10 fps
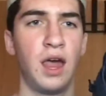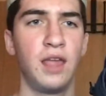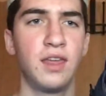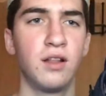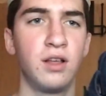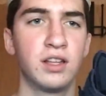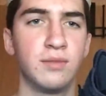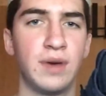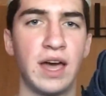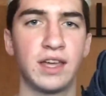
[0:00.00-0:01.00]
And then along the
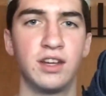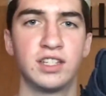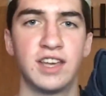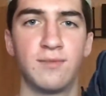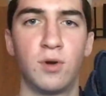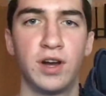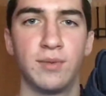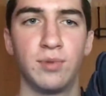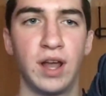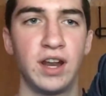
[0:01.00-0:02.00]
back you just have more of your
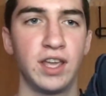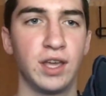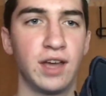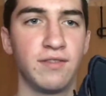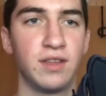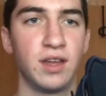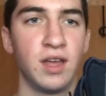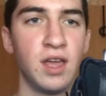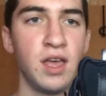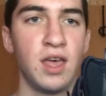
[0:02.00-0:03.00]
branding. You have the
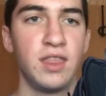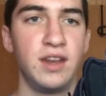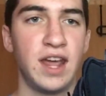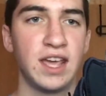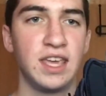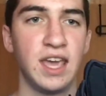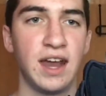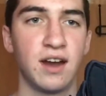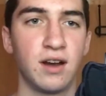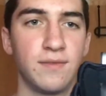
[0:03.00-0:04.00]
Nike
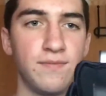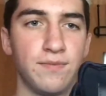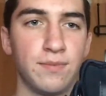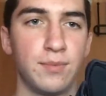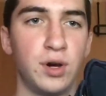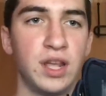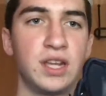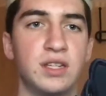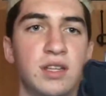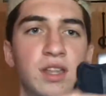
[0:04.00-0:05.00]
Air put
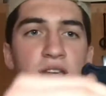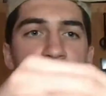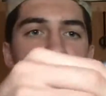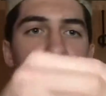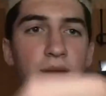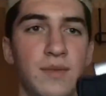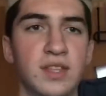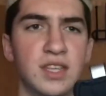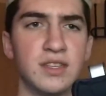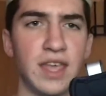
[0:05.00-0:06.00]
into this.
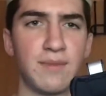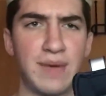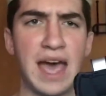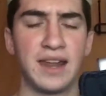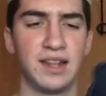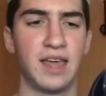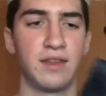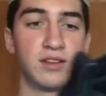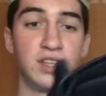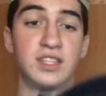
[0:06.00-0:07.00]
This is like patent
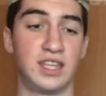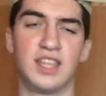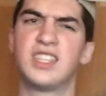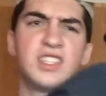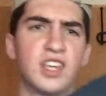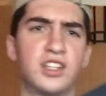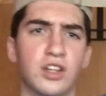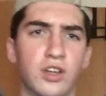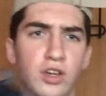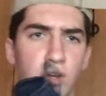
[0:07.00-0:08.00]
leather. So this is such a
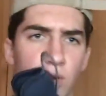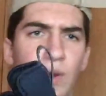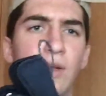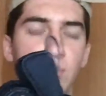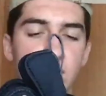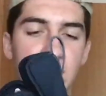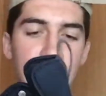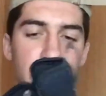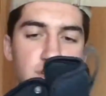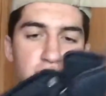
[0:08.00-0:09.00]
good, well put
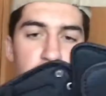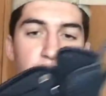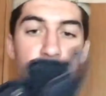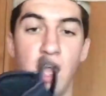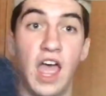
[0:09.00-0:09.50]
together shoe.